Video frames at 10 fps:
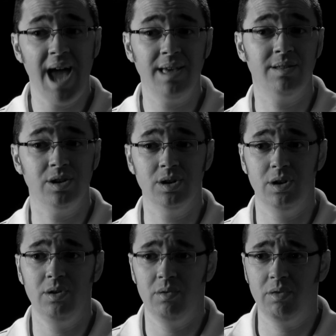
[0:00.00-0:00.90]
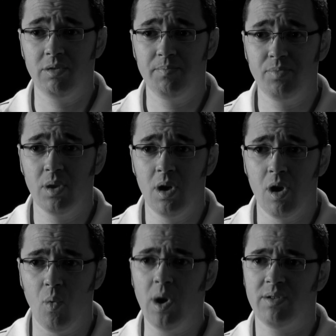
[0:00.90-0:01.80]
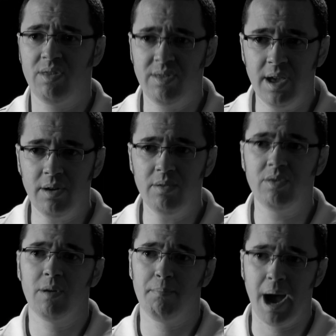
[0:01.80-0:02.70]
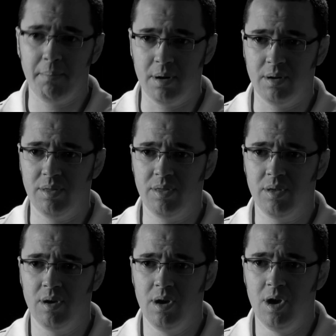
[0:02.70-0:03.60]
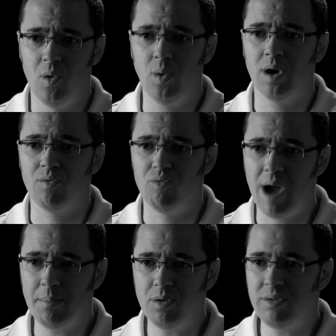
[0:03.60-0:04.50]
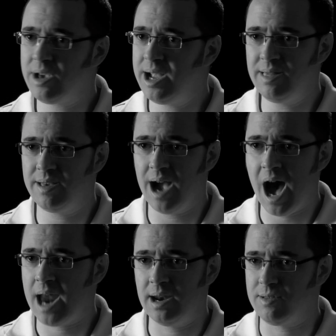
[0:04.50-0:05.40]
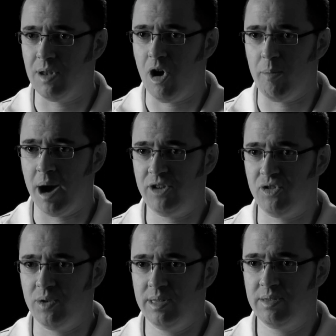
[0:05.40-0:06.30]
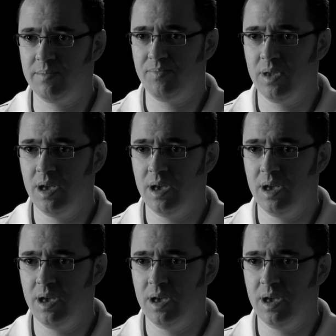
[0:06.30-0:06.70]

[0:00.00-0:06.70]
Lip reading: that isn't good news. We are sinners by birth. We are rebels against God and His law by choice.